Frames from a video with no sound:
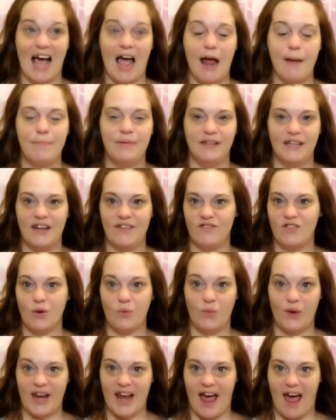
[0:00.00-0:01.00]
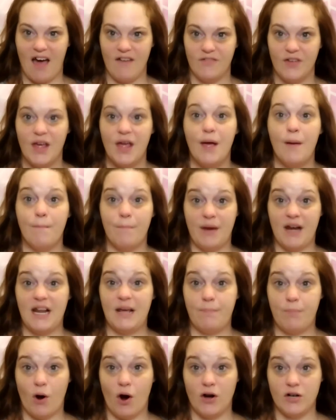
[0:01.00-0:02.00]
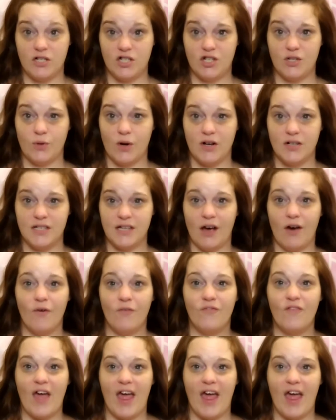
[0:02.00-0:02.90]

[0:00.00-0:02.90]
I believe that we have many parts to ourselves,